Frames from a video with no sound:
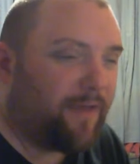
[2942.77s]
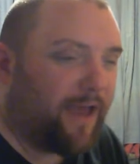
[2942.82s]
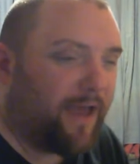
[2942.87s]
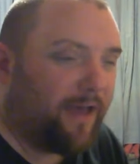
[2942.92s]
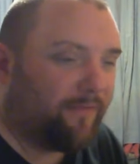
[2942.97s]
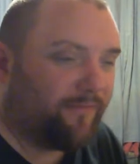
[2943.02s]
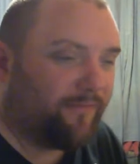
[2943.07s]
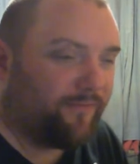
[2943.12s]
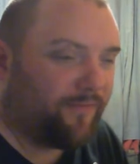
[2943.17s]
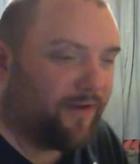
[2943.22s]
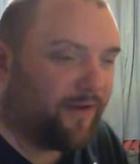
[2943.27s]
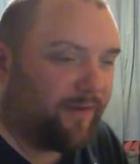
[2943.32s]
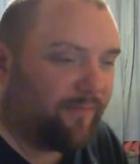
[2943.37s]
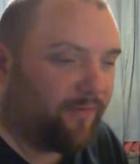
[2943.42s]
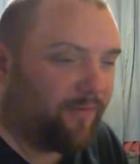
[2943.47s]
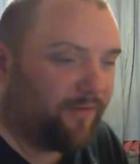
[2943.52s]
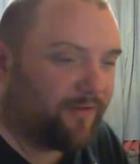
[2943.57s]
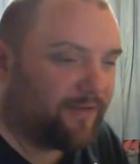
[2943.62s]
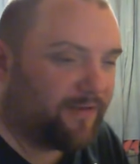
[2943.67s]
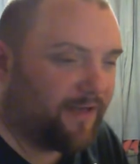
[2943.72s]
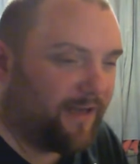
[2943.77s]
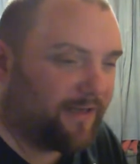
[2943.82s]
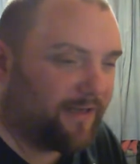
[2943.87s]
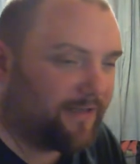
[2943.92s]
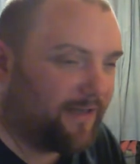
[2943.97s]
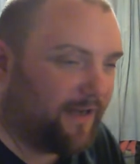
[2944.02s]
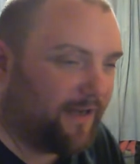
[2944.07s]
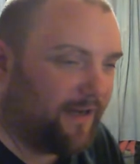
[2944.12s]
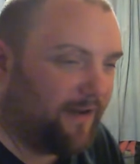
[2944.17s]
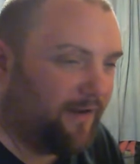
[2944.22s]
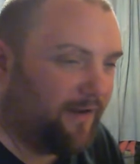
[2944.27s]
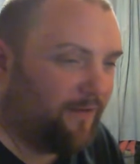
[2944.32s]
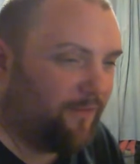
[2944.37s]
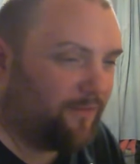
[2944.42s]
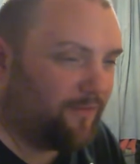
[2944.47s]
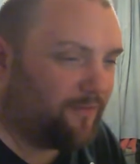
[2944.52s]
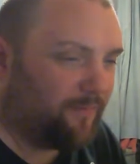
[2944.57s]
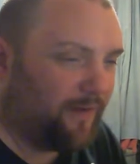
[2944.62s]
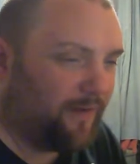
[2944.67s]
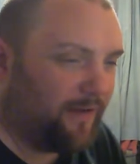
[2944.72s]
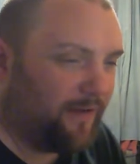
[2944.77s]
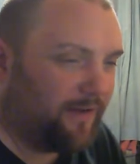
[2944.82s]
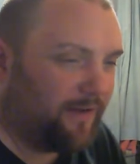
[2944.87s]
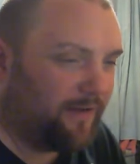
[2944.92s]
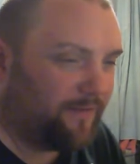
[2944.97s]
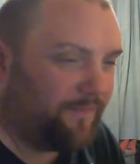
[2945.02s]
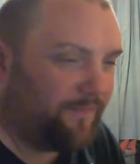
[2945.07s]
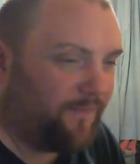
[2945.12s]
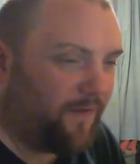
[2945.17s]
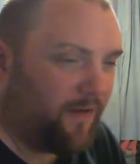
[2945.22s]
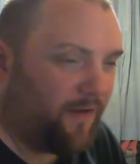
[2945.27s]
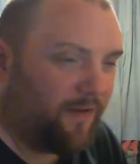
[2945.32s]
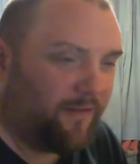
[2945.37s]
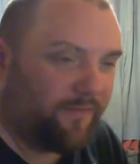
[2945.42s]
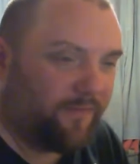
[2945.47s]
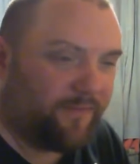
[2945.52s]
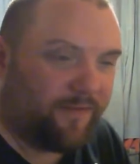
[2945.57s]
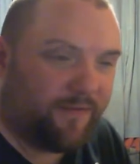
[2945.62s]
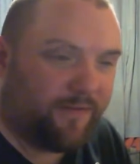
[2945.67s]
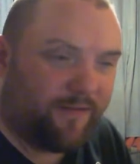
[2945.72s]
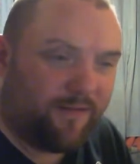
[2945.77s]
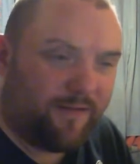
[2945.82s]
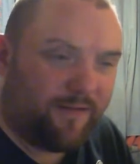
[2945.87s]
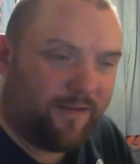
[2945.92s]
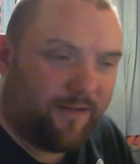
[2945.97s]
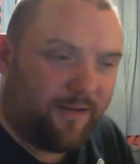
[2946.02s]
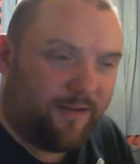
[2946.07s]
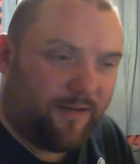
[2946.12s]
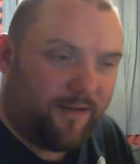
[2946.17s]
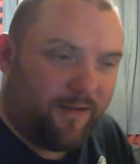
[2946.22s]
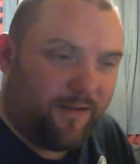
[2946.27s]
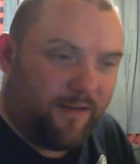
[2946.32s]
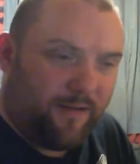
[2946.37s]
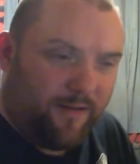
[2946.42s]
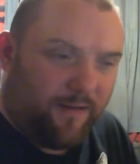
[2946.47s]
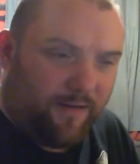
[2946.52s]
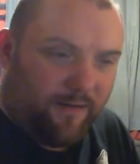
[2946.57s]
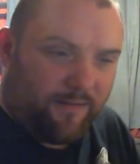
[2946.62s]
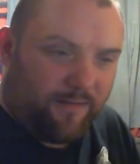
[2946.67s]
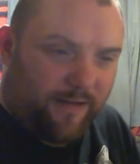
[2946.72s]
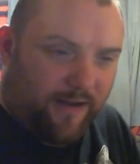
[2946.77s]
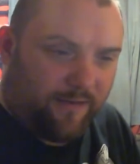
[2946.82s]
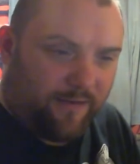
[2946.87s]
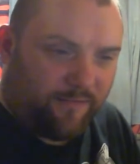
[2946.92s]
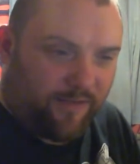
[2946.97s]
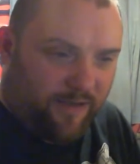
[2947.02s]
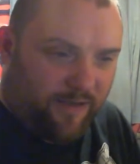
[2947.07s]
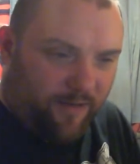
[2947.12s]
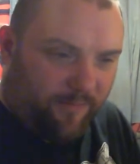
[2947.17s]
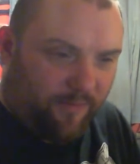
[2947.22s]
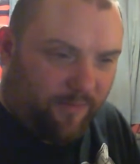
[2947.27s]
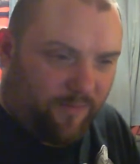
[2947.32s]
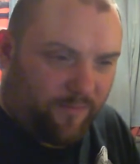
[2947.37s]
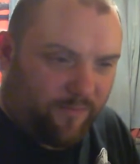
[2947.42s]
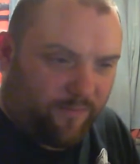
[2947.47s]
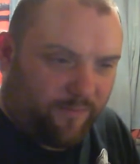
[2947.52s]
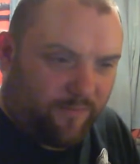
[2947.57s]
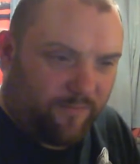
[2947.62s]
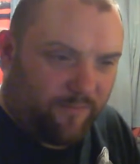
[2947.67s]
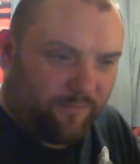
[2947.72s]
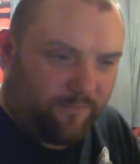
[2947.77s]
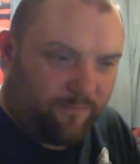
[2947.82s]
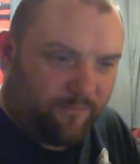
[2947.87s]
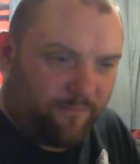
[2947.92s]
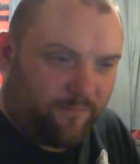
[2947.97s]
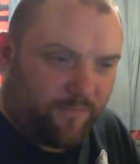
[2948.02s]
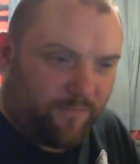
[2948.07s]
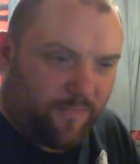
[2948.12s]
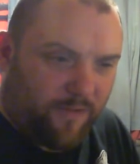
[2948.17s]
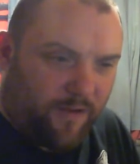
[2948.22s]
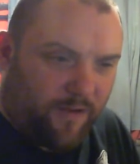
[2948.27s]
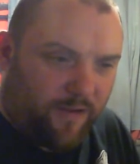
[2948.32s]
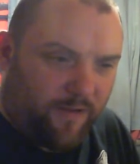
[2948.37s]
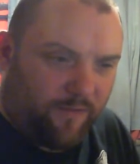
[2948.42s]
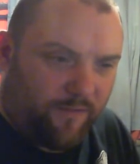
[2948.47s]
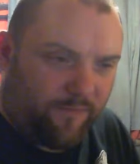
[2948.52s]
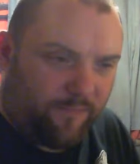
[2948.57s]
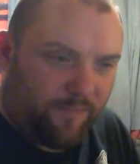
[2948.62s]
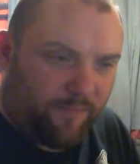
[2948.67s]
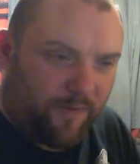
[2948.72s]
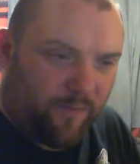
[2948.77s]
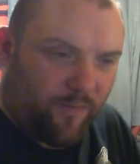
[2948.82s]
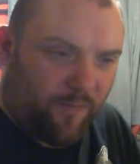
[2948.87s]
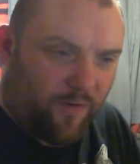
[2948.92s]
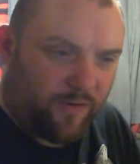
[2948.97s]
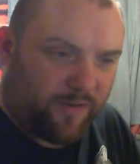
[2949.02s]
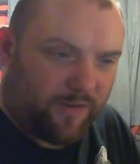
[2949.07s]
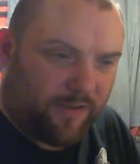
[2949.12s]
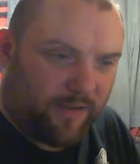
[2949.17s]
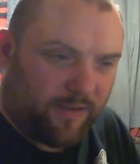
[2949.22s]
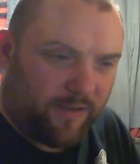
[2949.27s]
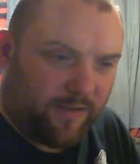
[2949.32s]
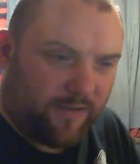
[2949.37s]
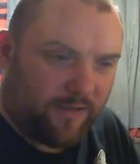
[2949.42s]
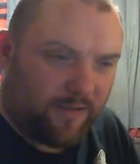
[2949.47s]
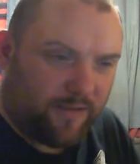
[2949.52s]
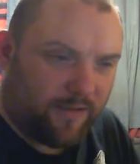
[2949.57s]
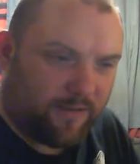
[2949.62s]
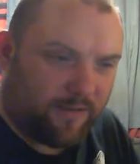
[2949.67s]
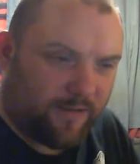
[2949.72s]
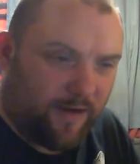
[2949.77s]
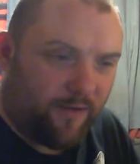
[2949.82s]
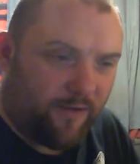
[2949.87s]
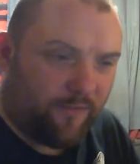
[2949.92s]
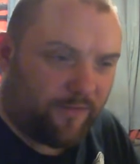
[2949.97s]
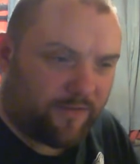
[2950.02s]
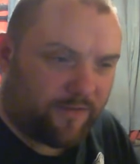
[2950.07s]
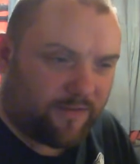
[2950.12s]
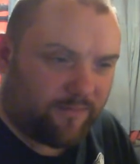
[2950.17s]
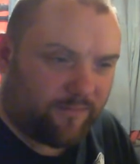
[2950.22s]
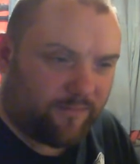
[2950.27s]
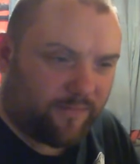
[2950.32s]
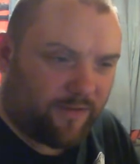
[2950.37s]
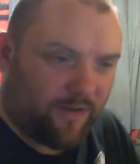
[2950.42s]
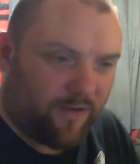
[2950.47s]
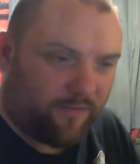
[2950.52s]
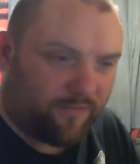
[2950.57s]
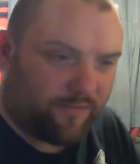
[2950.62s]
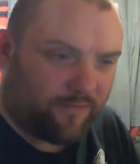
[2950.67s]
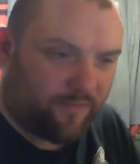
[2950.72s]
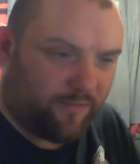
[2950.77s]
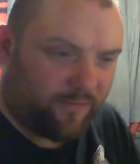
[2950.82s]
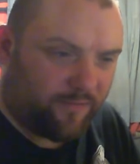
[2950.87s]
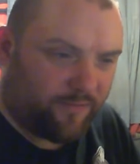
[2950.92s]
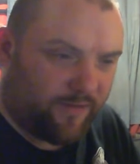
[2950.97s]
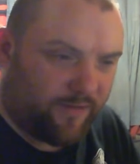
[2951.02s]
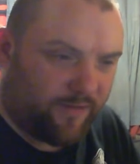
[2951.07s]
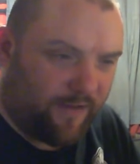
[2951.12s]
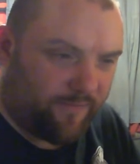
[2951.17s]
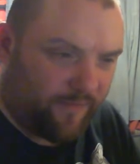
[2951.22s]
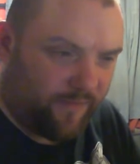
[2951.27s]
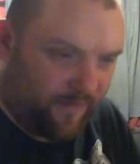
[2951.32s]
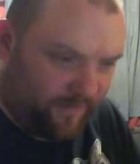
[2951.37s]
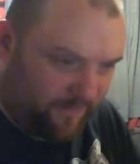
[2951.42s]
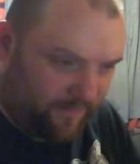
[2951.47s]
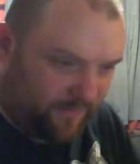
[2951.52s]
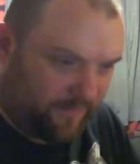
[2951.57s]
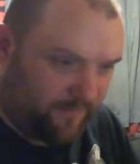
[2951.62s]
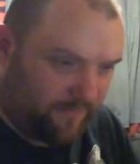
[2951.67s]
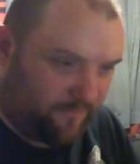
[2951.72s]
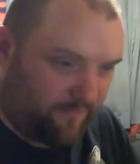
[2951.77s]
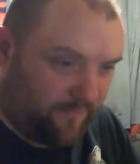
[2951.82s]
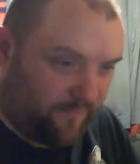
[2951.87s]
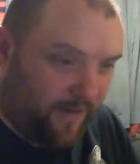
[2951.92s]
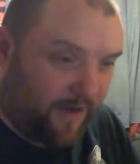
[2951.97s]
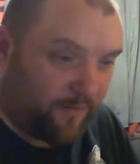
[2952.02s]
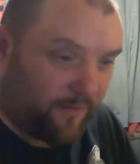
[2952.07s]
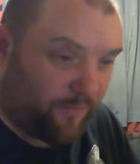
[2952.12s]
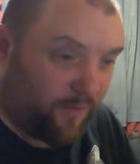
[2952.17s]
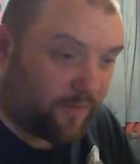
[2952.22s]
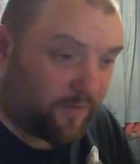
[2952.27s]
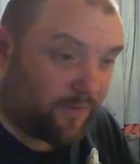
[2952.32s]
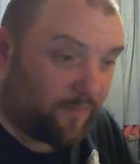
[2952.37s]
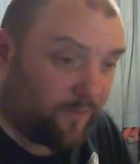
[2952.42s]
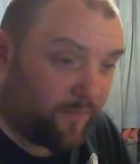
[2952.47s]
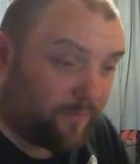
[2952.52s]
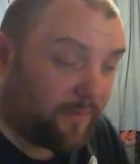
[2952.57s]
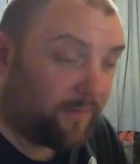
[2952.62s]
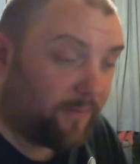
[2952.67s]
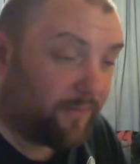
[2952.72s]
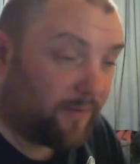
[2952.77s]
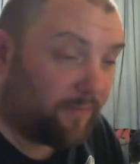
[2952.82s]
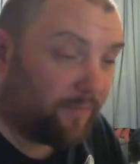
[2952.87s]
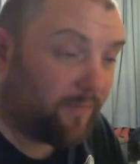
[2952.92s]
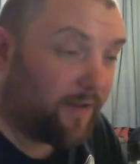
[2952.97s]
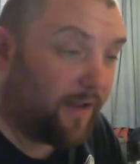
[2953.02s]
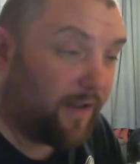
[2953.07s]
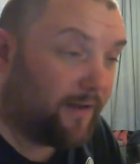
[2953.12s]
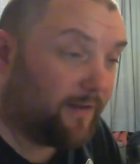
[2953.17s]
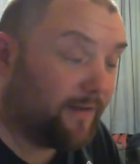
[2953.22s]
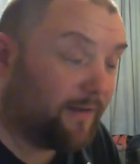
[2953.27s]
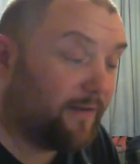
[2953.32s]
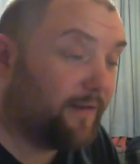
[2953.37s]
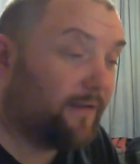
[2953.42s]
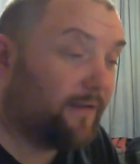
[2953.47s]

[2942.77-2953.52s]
better than 3.6. It ought to be at least 5. Daniel said, I have been watching terrorism close calls on Netflix, mad watching what people have planned.